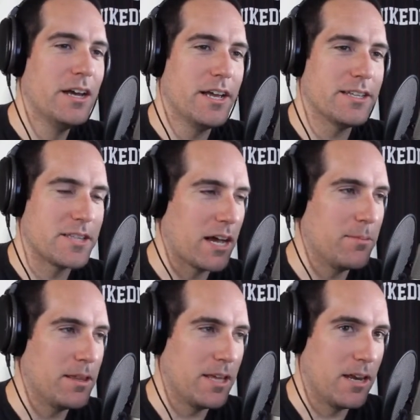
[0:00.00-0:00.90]
It's not going to
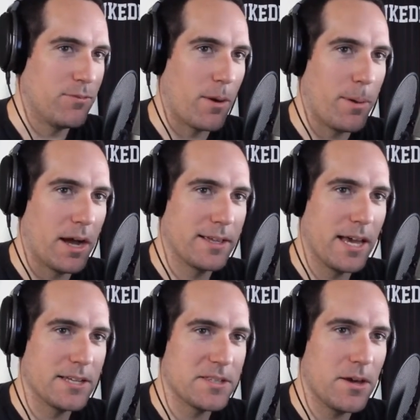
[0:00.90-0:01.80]
be the end of our
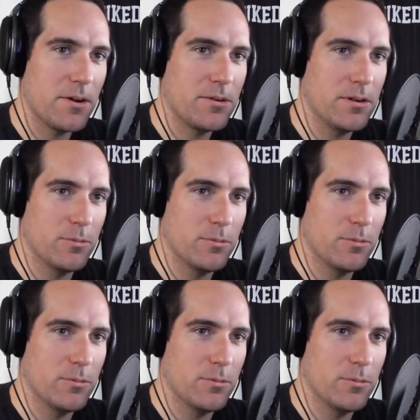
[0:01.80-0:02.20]
podcast, though.